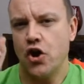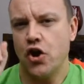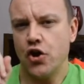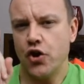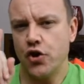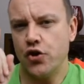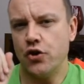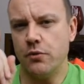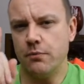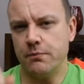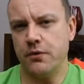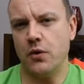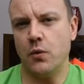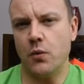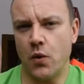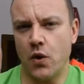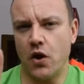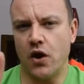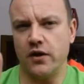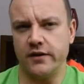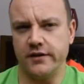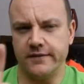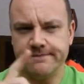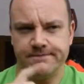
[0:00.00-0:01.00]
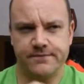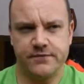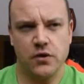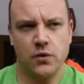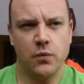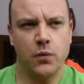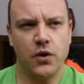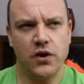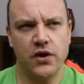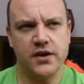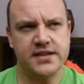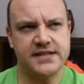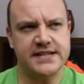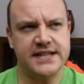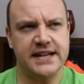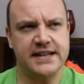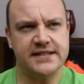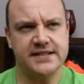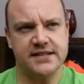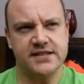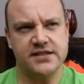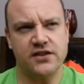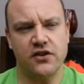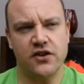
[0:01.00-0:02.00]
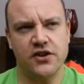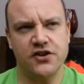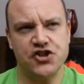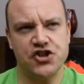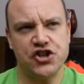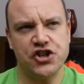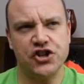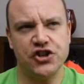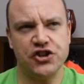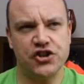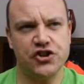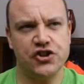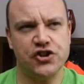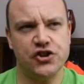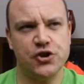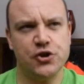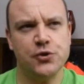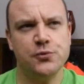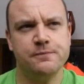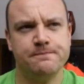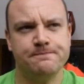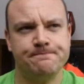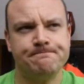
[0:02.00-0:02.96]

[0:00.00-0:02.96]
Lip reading: number 1, the worst exercise you can do